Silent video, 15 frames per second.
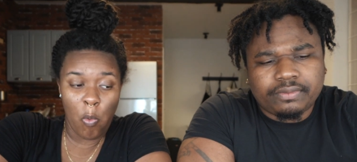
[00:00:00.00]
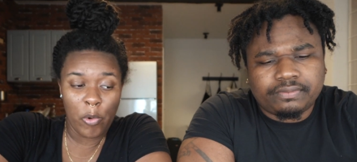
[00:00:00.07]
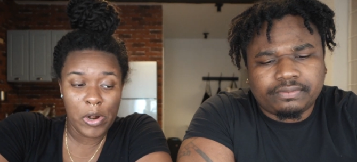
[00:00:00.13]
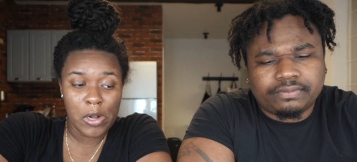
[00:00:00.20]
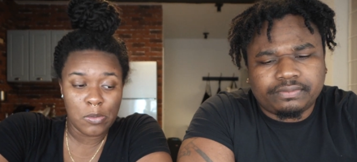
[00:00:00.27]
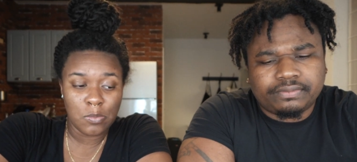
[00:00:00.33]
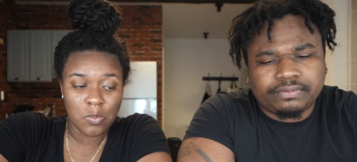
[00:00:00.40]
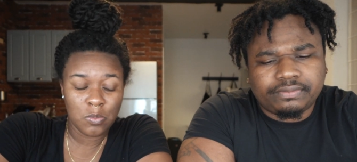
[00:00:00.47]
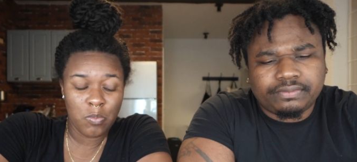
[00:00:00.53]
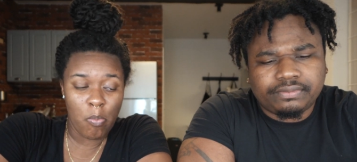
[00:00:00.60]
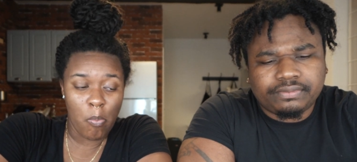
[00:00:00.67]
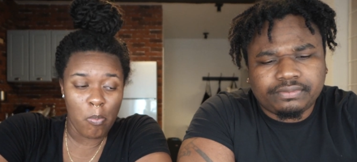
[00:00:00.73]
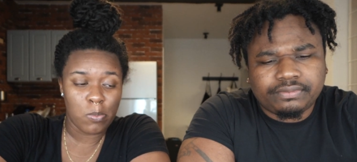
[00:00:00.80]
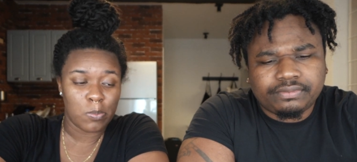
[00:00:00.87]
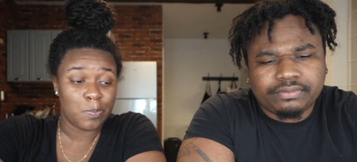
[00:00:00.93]
Speaker 1: Okay. Mm-hmm.
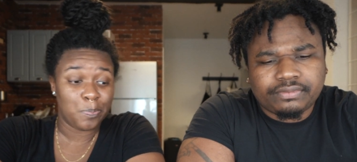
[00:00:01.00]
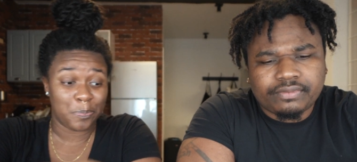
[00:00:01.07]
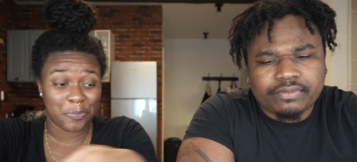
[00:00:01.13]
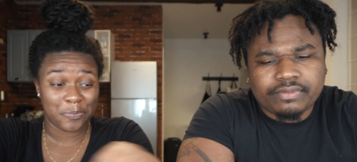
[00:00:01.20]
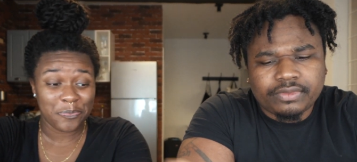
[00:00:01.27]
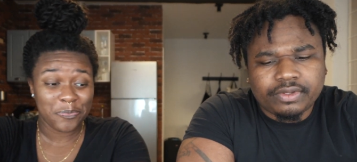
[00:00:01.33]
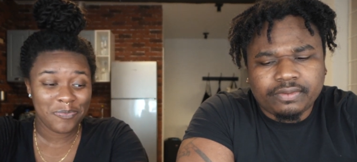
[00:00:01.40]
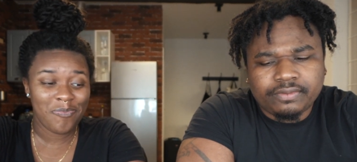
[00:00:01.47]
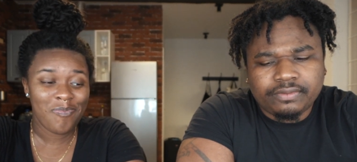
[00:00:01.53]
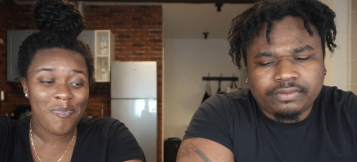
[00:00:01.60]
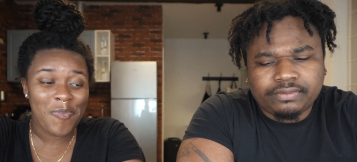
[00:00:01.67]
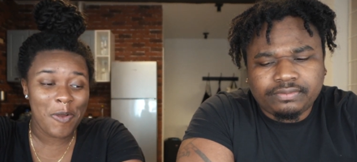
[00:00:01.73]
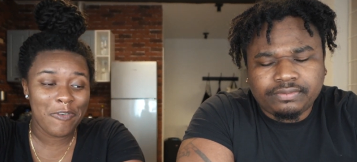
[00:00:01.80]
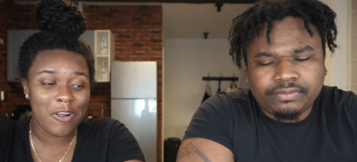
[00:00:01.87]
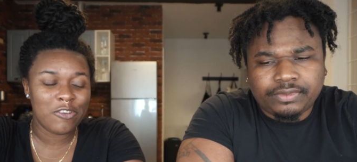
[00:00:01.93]

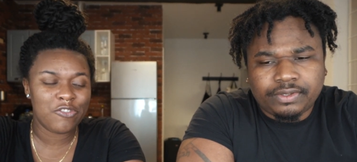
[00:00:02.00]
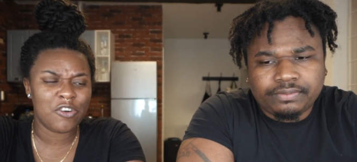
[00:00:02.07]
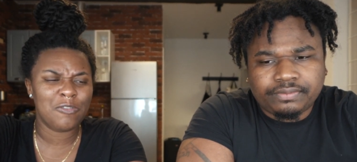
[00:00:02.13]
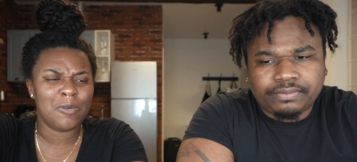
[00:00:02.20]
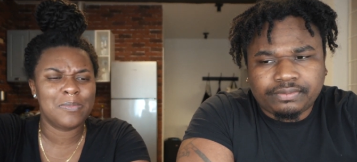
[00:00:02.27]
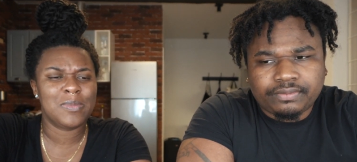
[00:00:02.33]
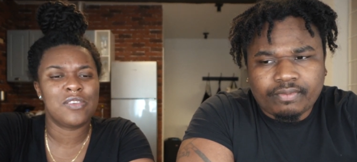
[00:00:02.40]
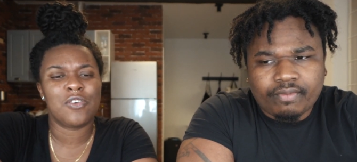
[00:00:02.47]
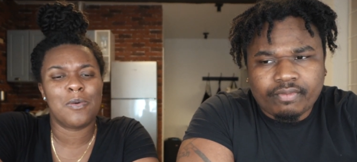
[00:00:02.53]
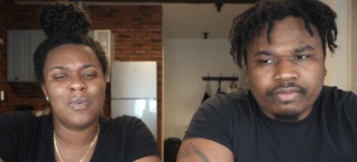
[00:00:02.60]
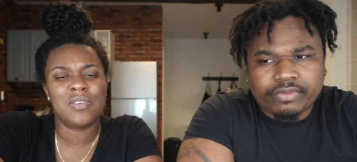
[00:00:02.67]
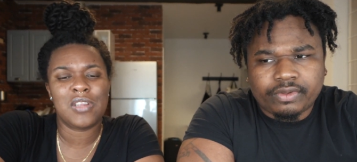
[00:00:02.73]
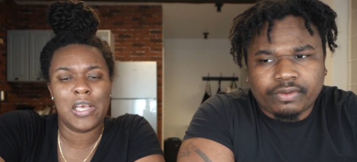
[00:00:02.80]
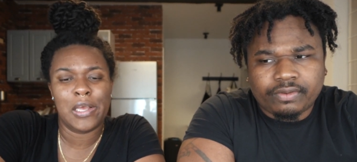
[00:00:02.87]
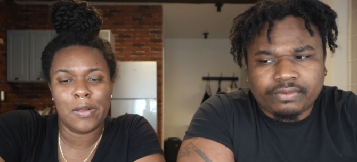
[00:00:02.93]
Very strong rum taste.
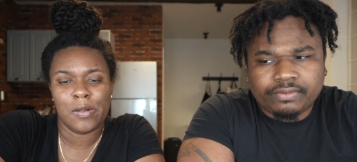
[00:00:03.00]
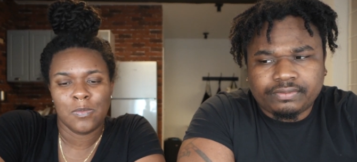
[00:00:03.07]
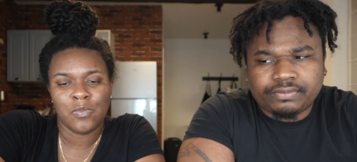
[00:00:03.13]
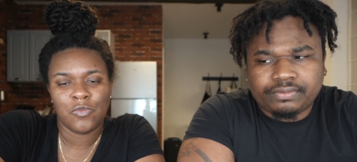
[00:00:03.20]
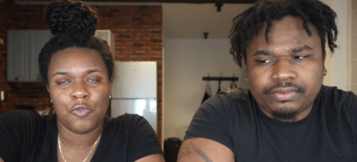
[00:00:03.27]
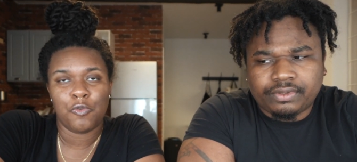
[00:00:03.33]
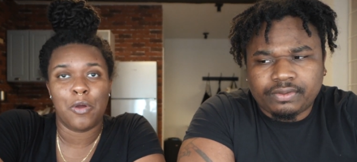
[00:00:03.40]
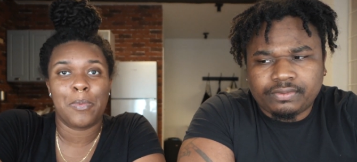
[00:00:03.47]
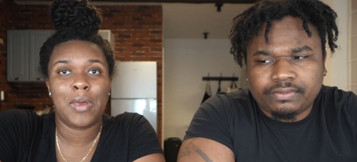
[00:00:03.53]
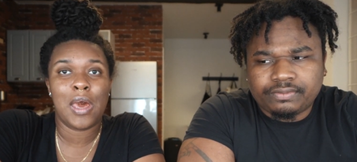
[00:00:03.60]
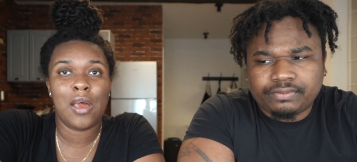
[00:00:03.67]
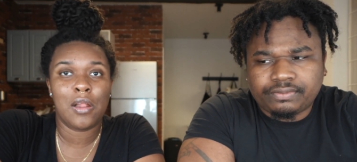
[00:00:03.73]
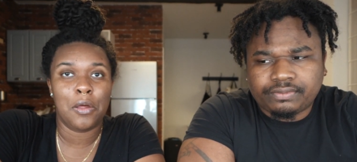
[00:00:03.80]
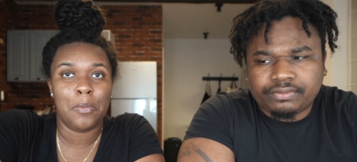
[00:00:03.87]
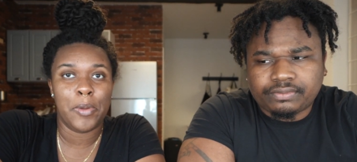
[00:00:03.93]
Almost like rum
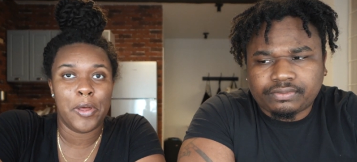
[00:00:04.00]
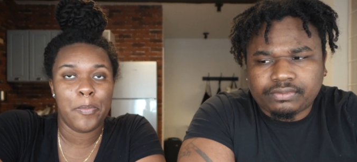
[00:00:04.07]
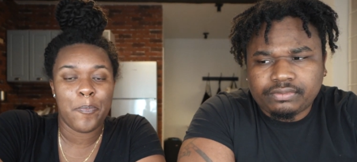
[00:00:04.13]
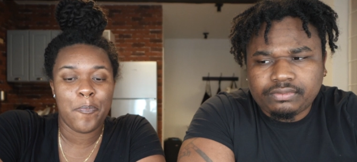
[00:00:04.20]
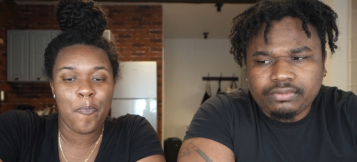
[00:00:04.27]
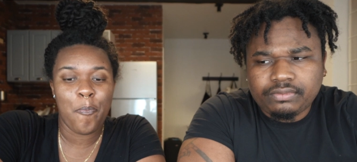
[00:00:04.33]
cake a little bit.